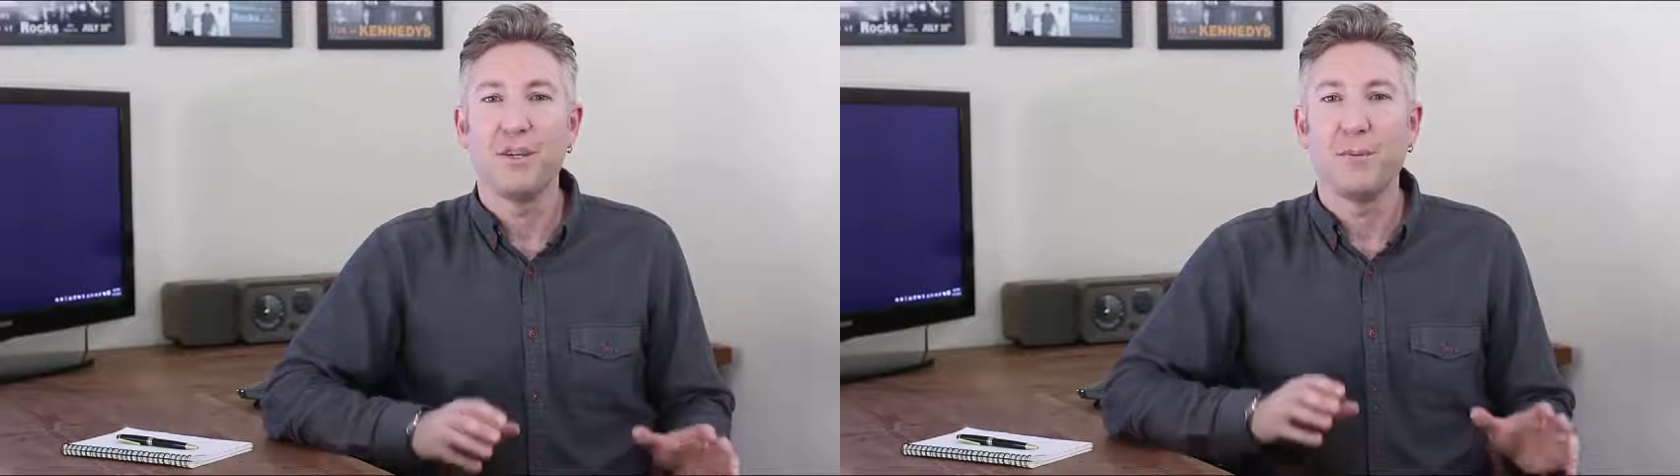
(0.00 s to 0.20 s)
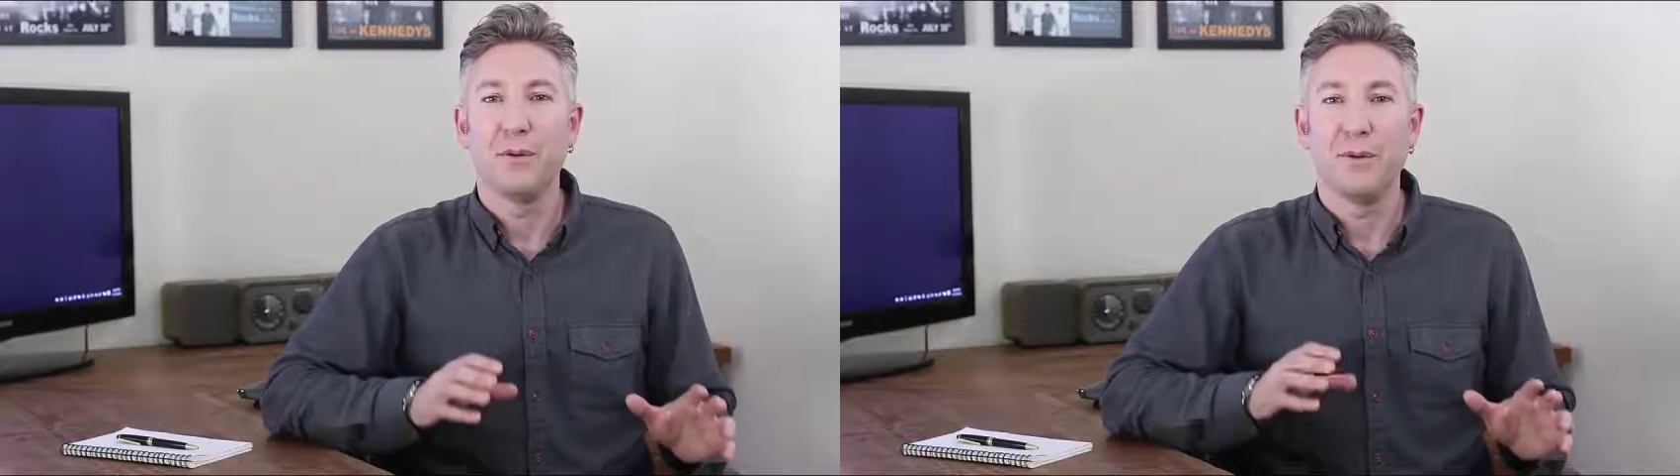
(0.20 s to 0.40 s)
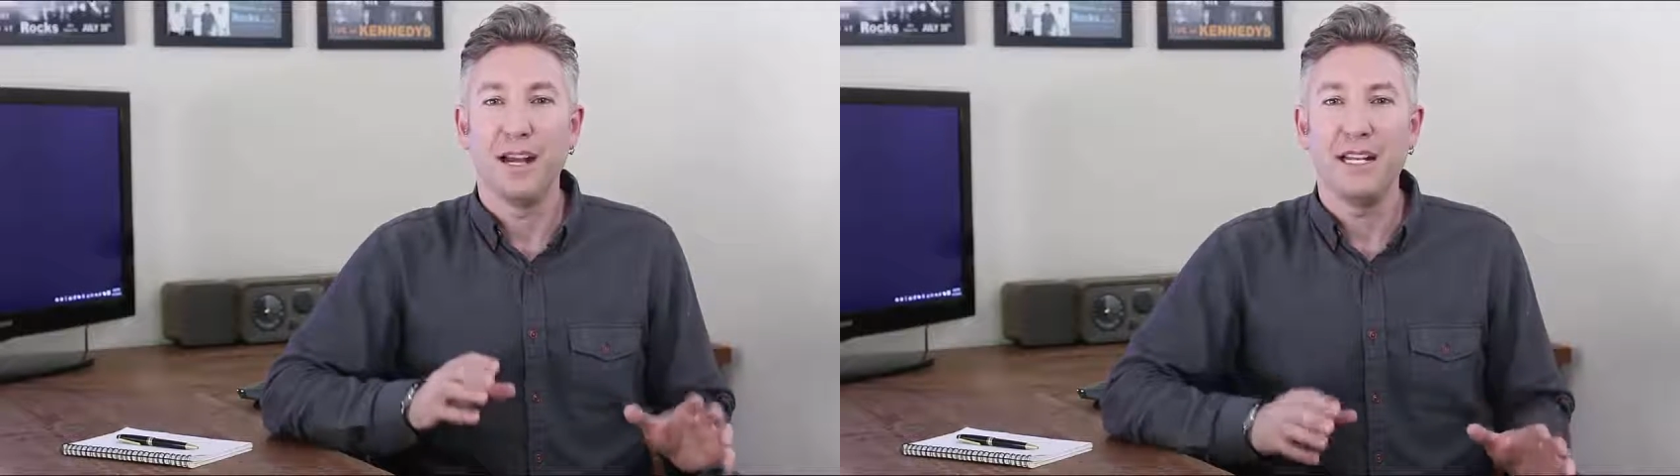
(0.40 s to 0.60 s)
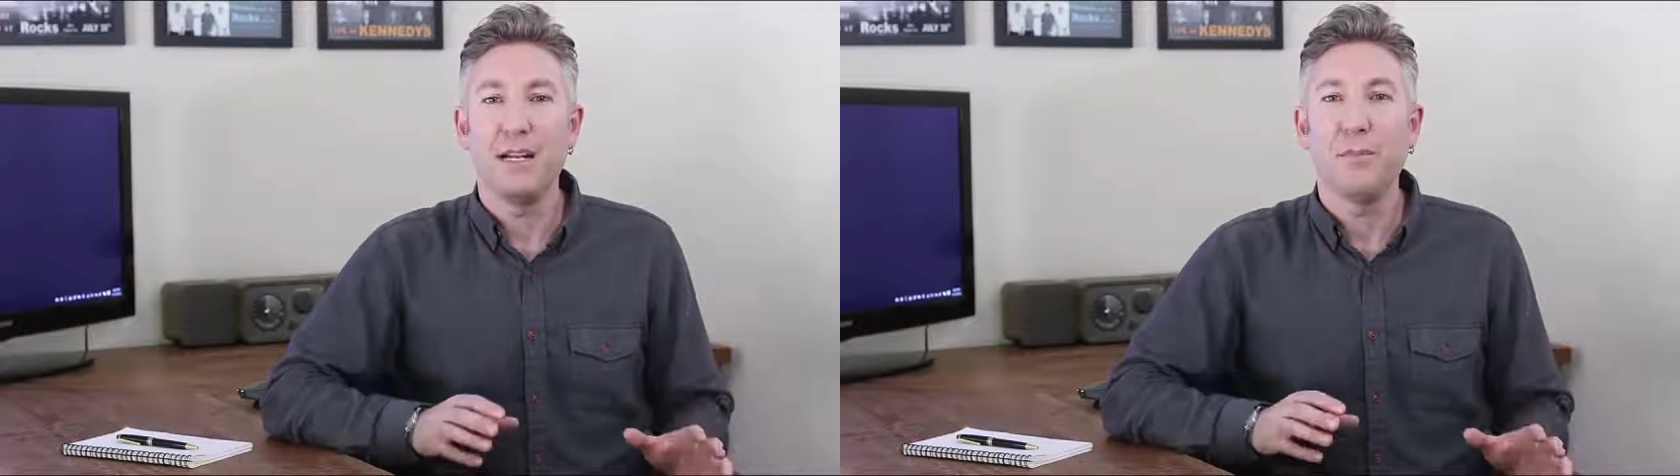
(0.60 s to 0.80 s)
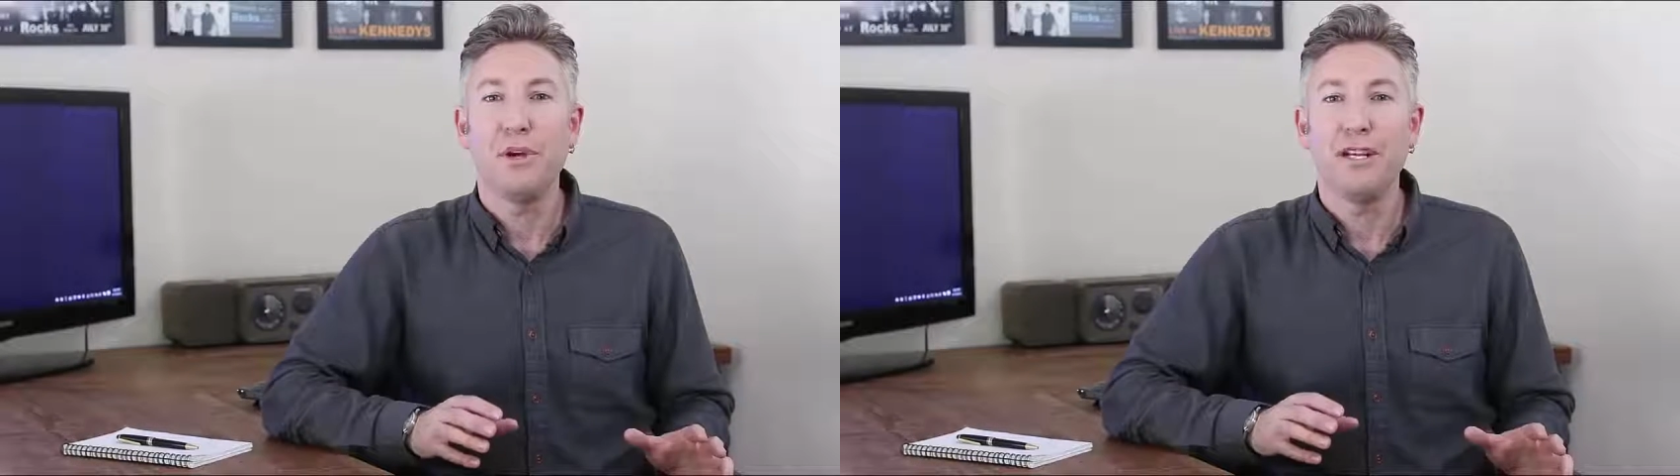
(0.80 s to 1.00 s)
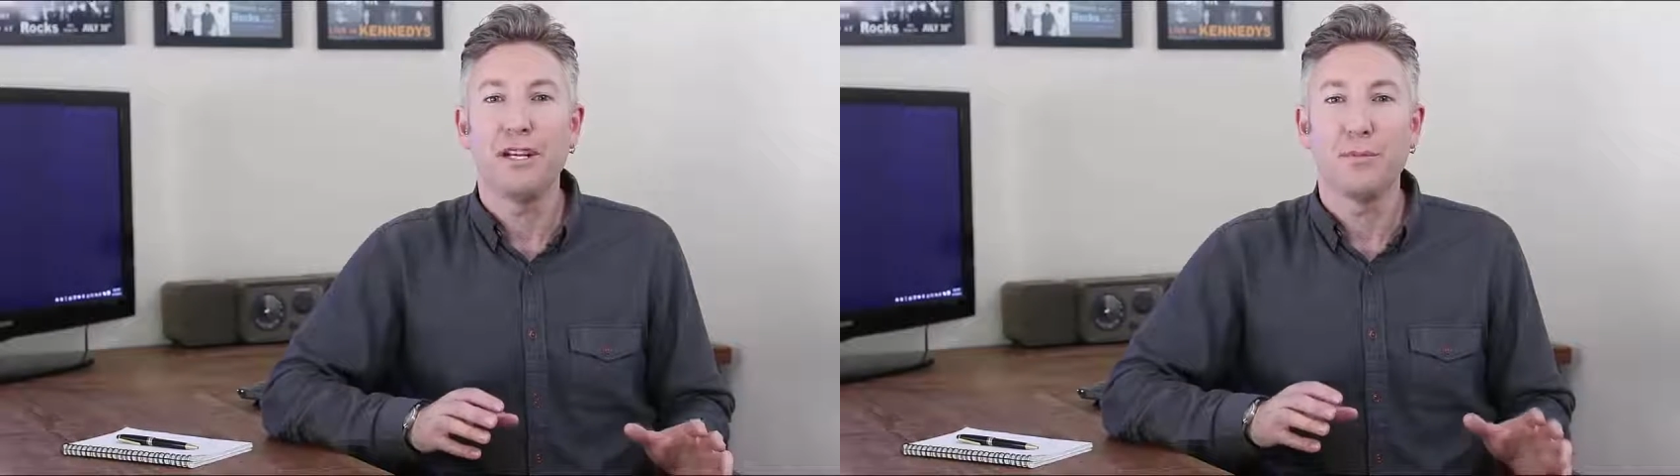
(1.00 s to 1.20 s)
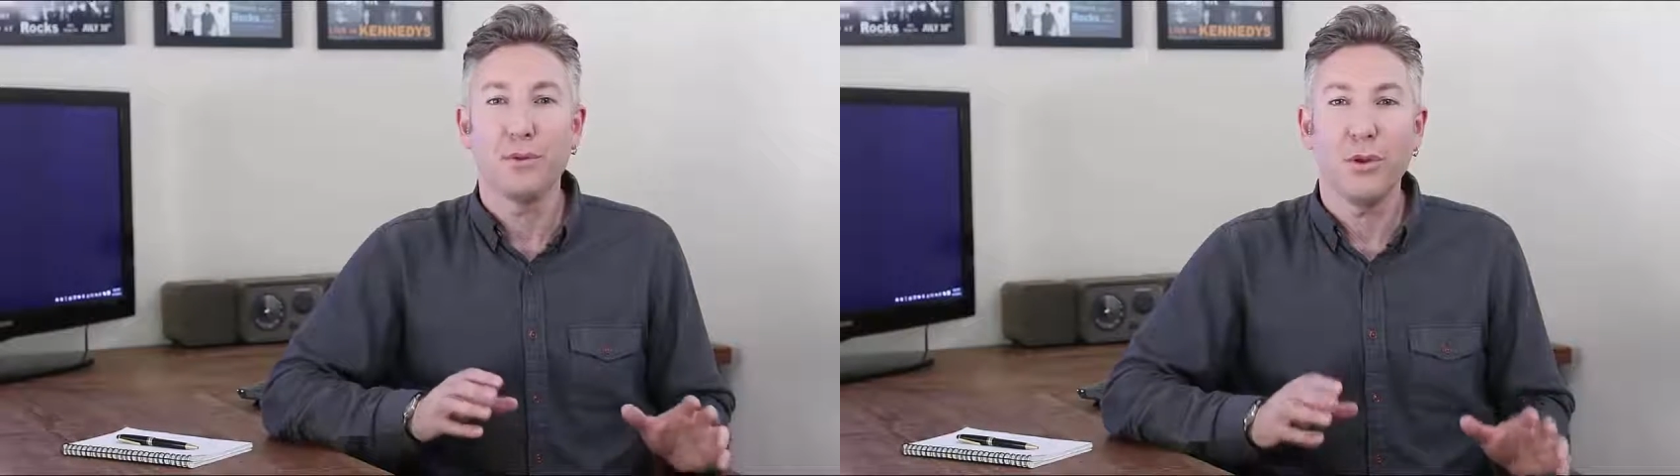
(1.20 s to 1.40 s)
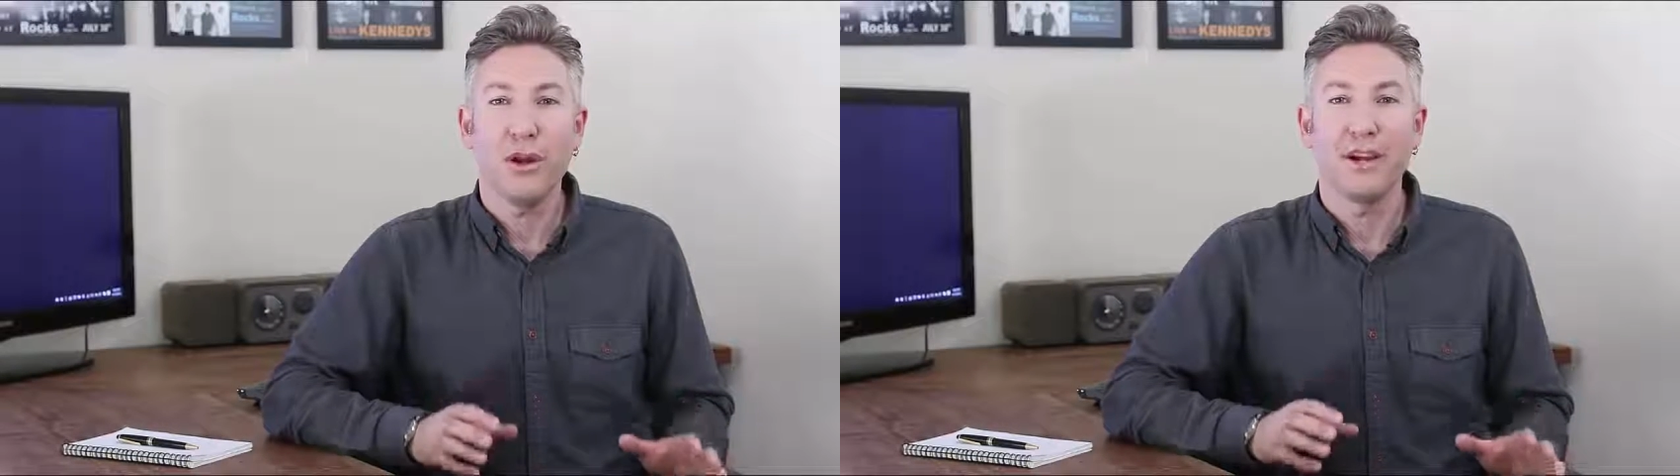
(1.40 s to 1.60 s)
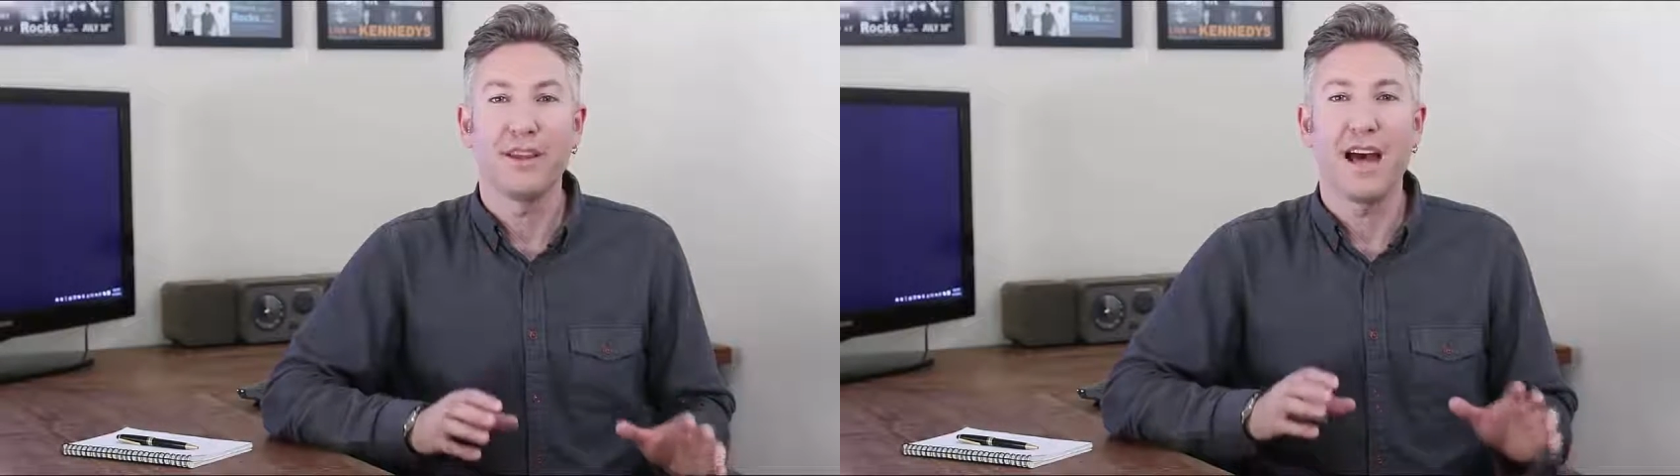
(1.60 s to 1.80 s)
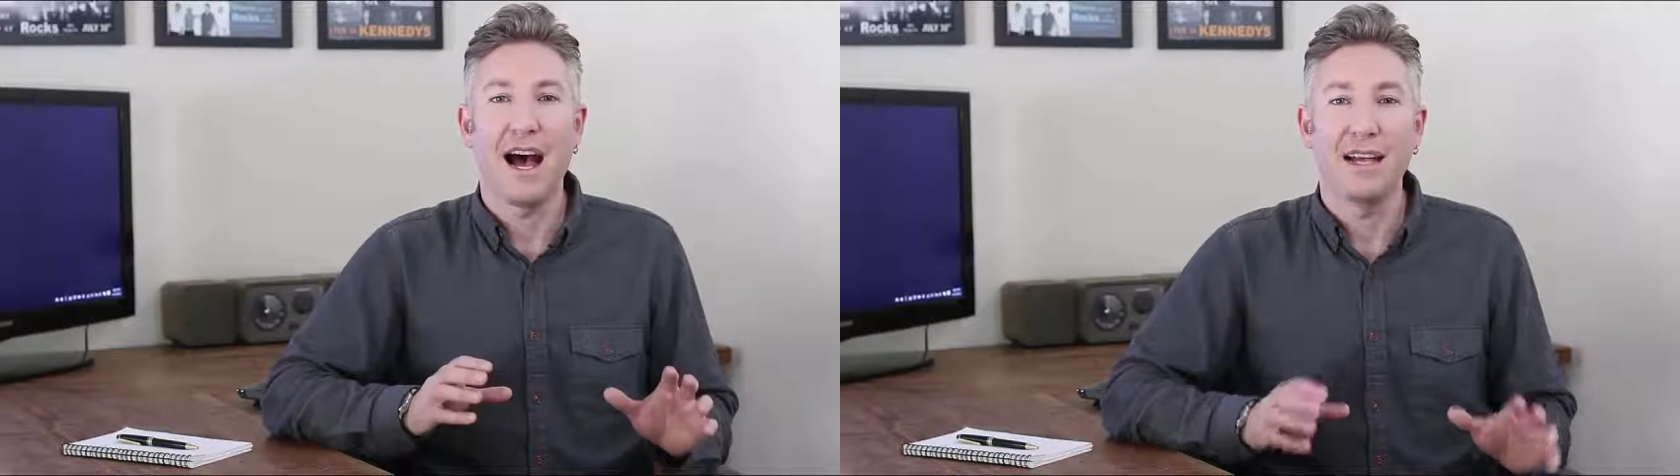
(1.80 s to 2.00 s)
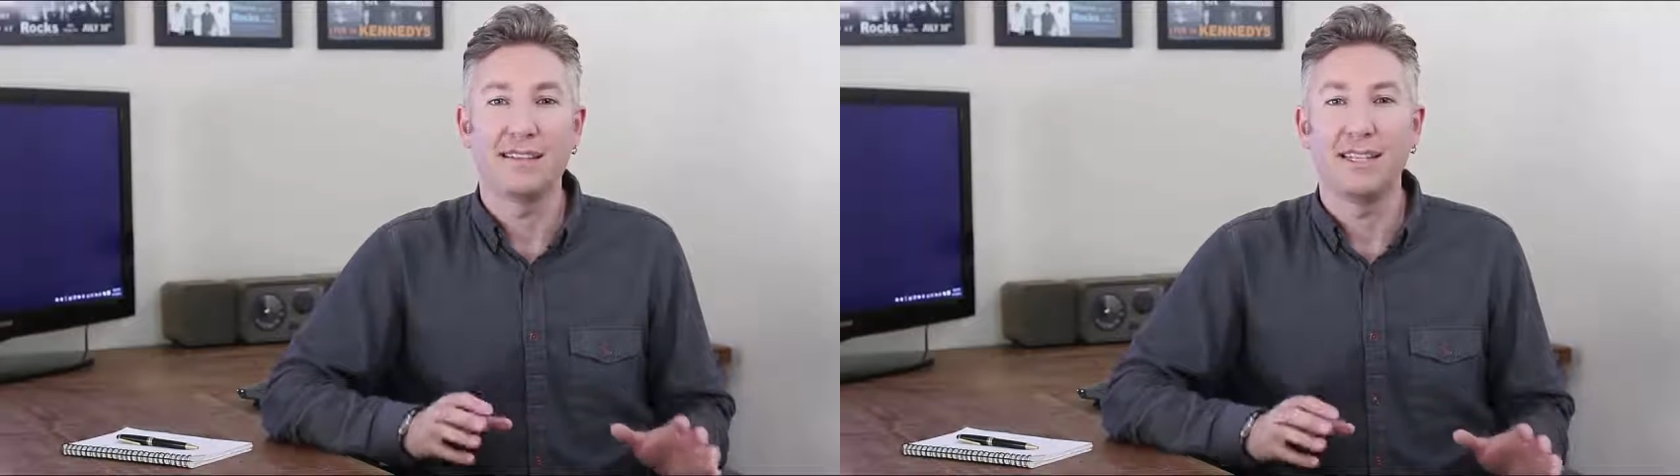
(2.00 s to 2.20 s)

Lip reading: you'll be ready to put your employer in the hot